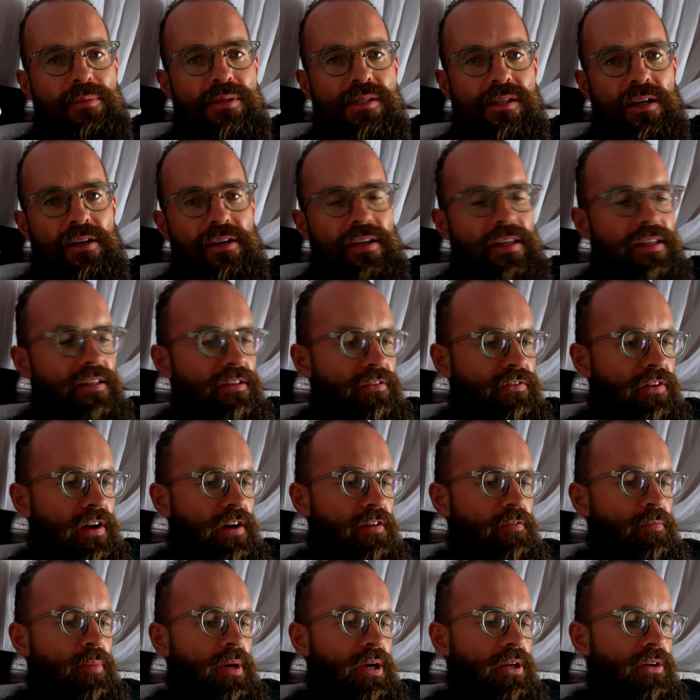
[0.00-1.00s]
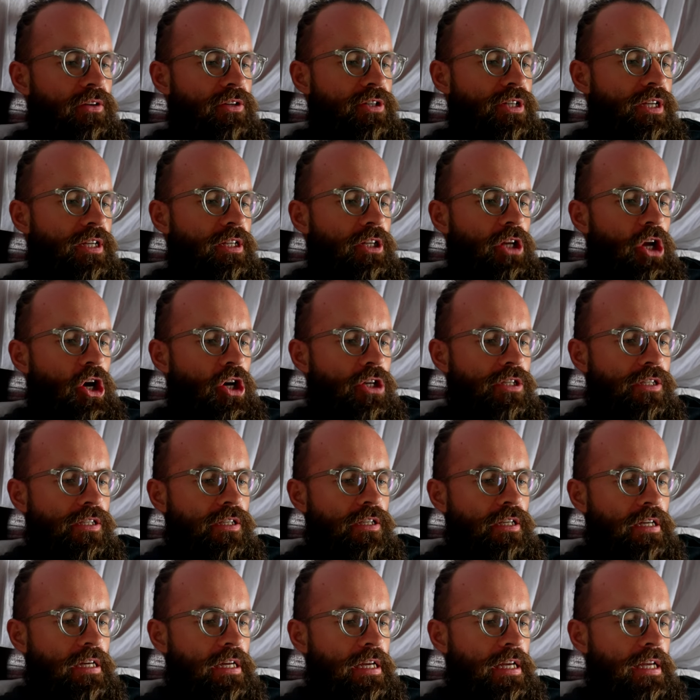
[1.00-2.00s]
studying the 5 biological laws.
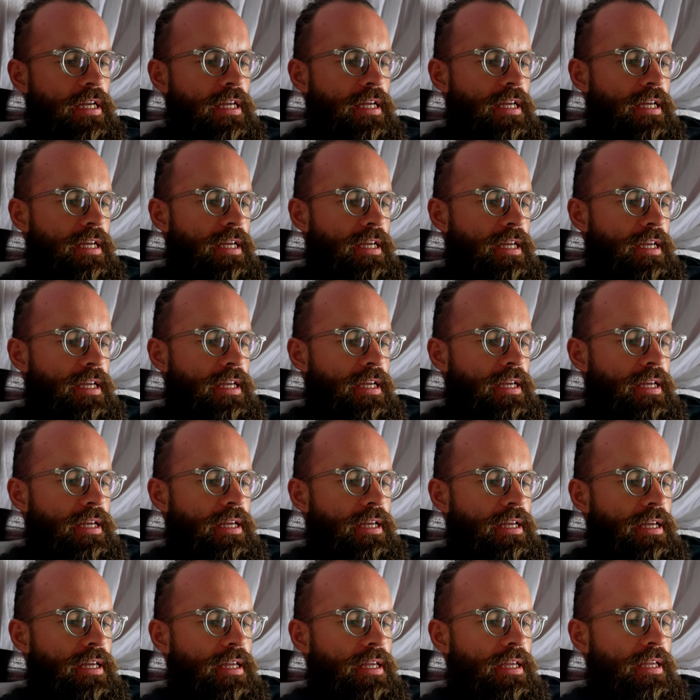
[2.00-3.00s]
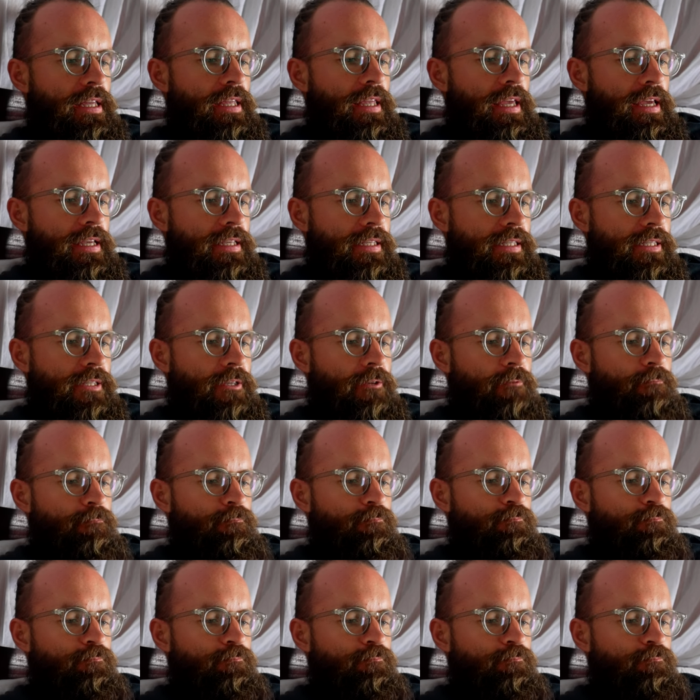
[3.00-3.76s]
Yes.